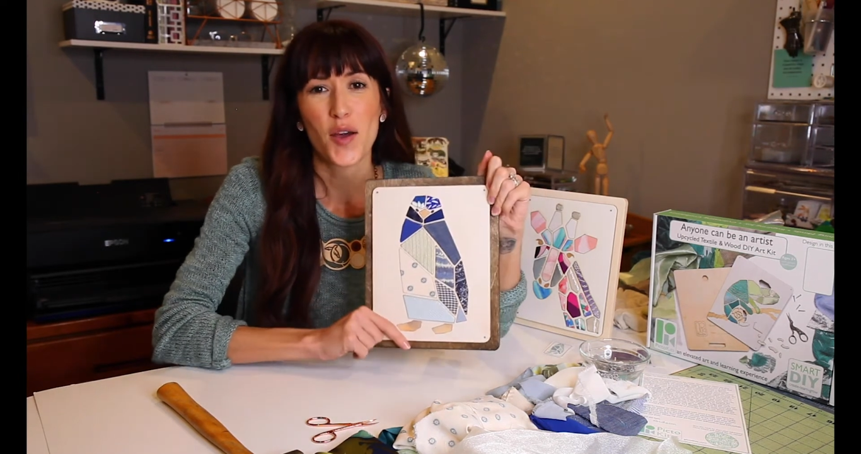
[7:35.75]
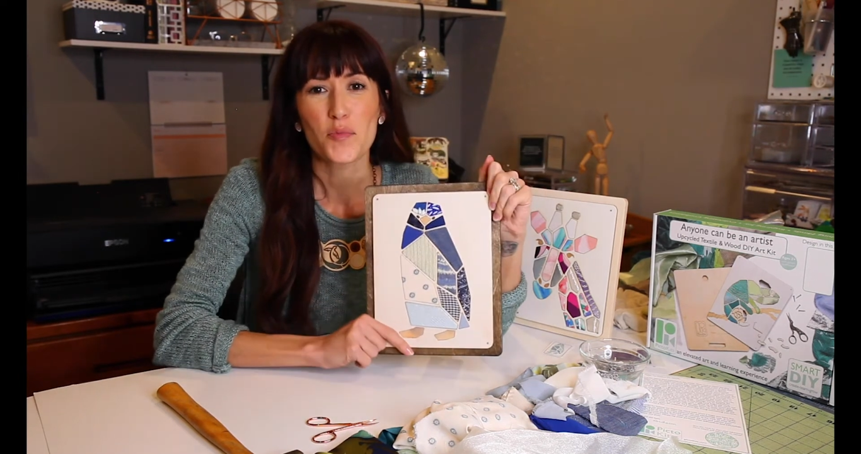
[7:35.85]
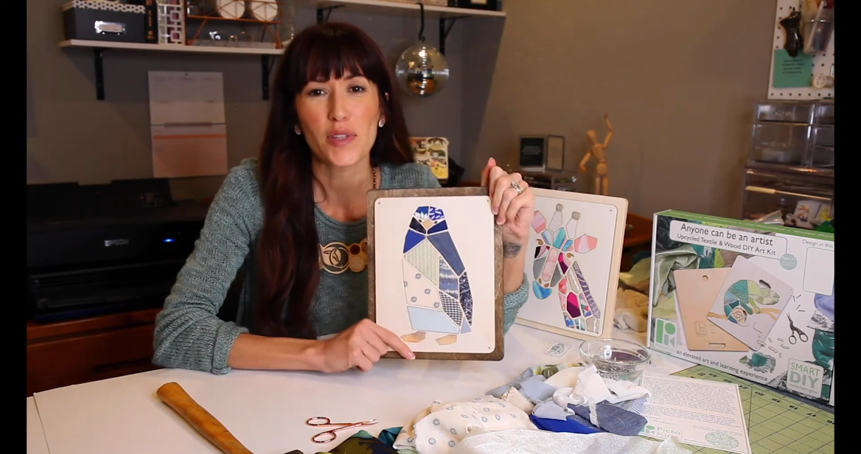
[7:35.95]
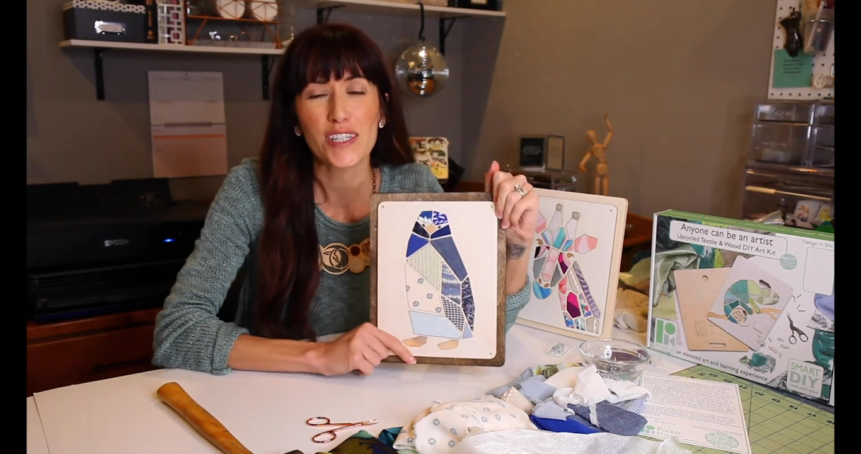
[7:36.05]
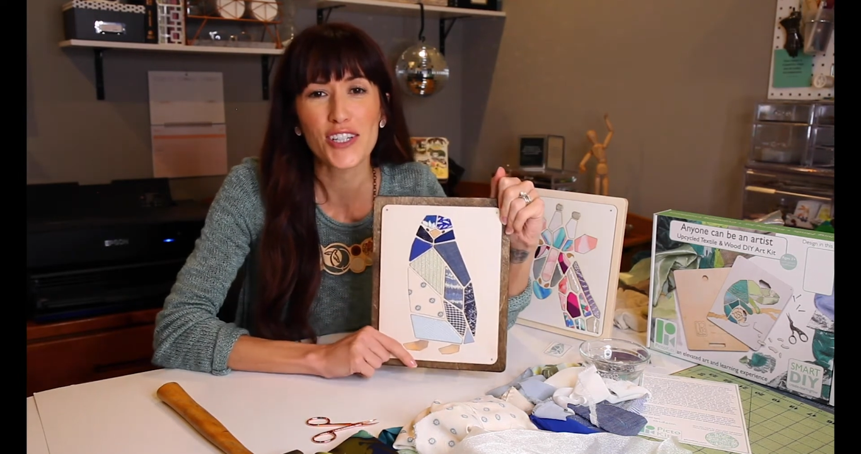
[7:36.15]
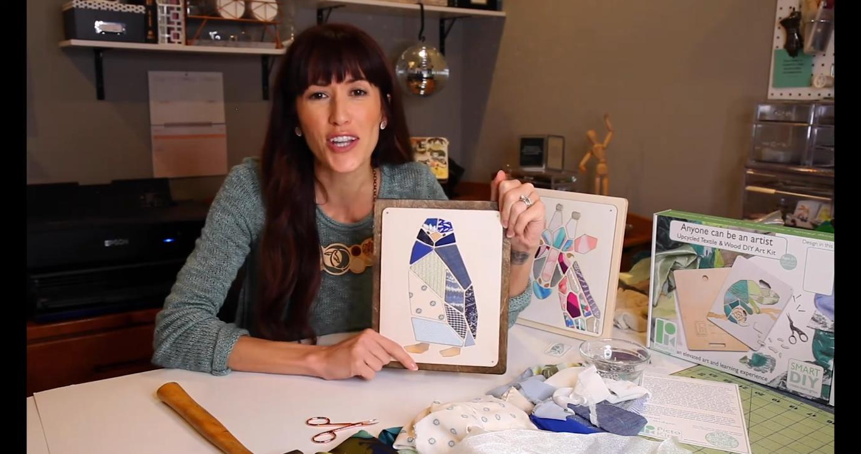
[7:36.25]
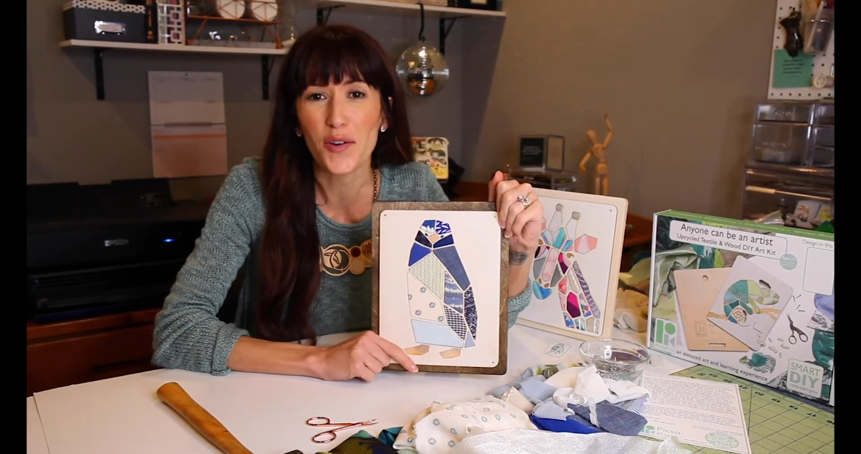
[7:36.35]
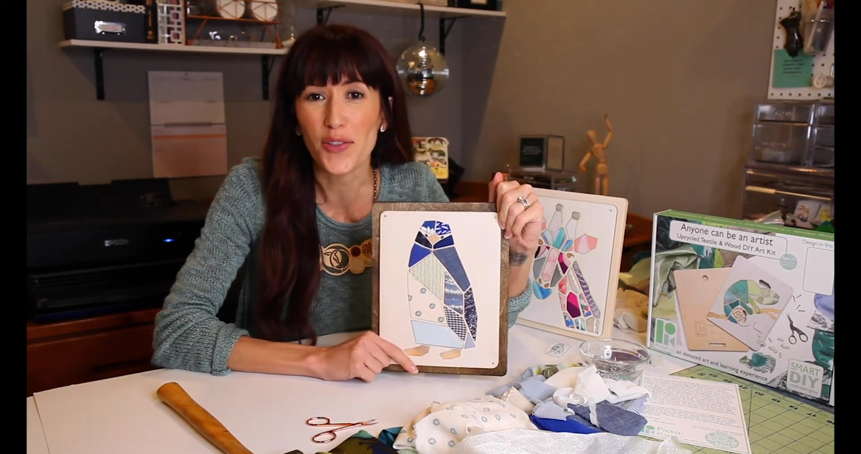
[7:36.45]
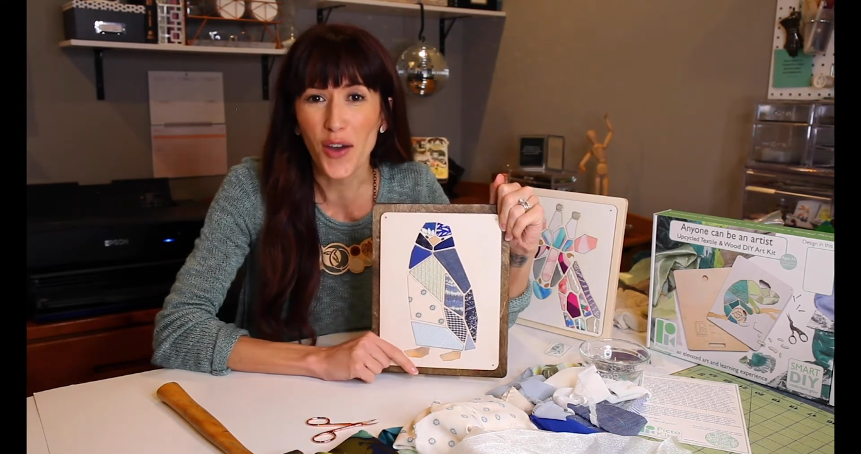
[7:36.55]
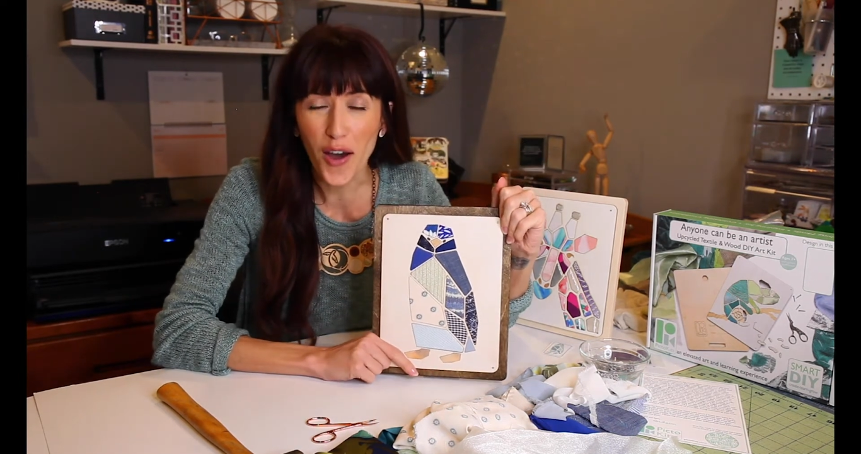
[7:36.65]
Please share
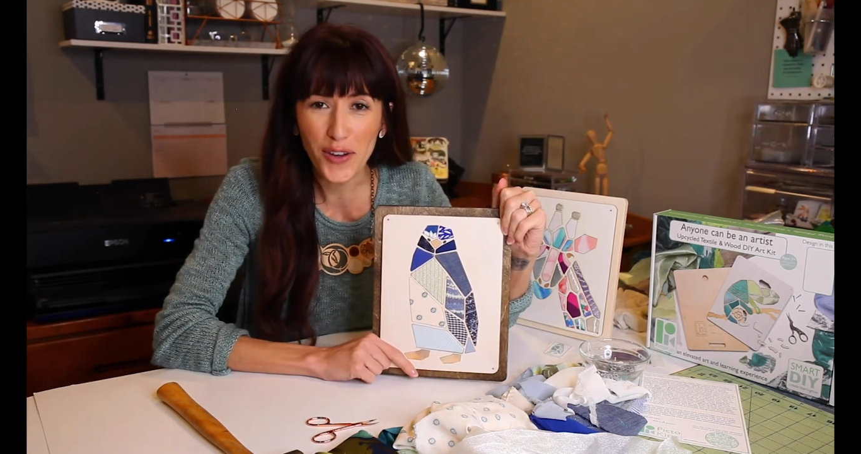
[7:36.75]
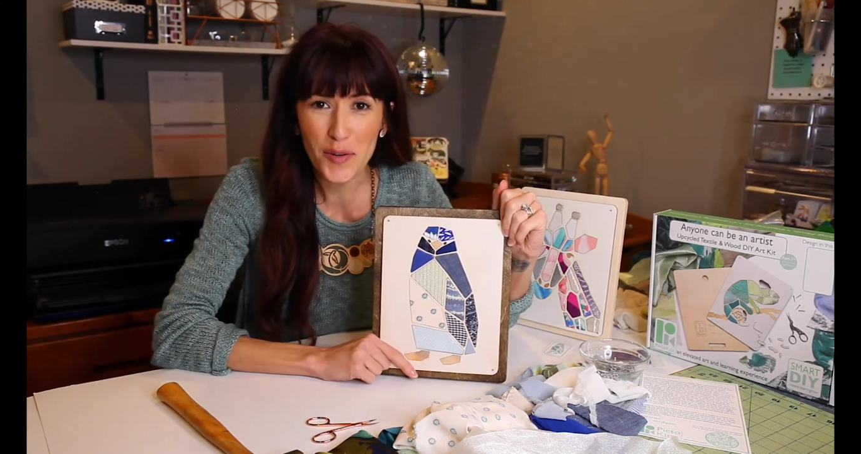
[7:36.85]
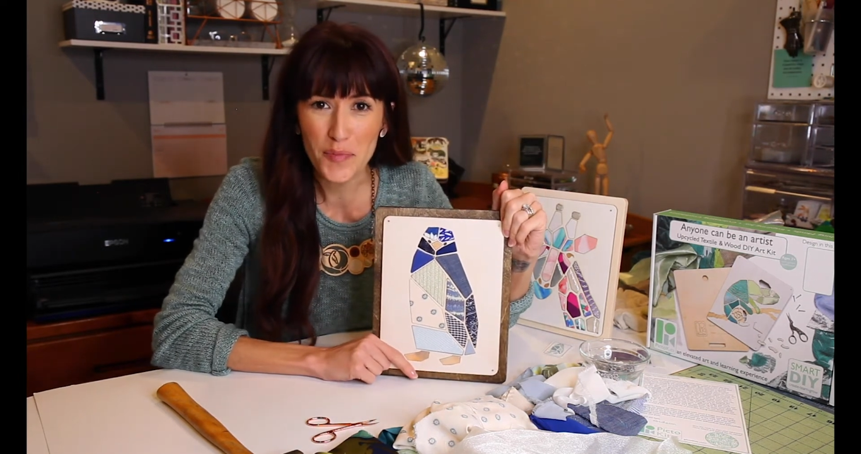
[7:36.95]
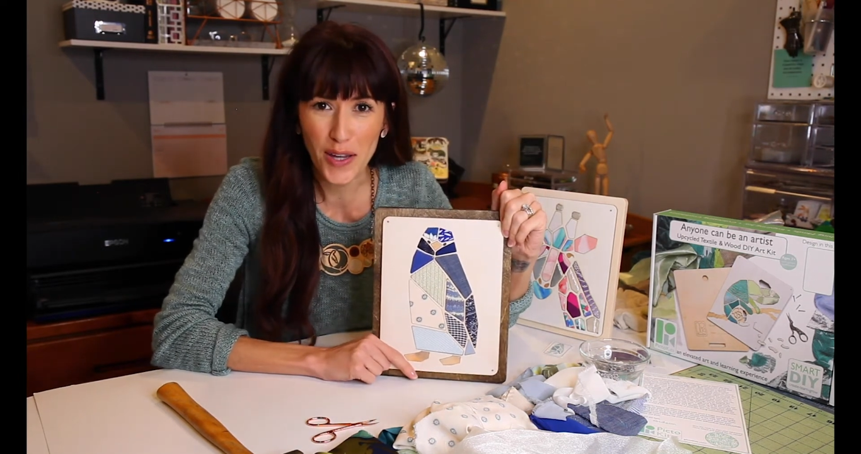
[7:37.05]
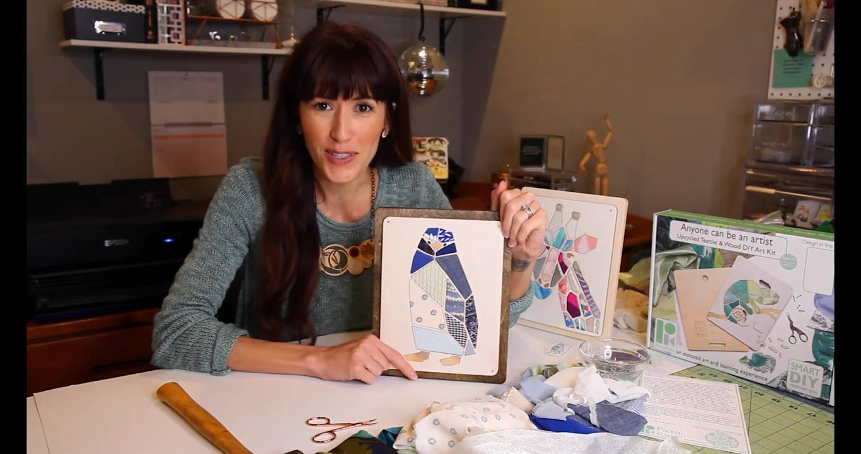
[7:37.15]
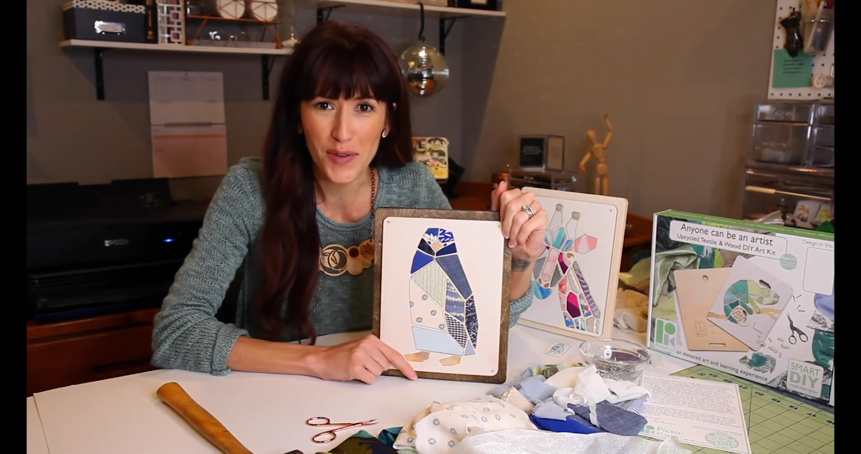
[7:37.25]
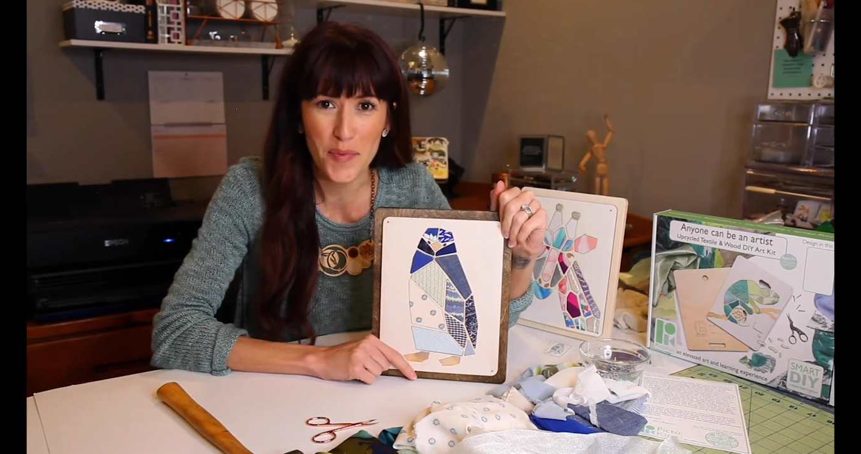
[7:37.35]
with all your Picto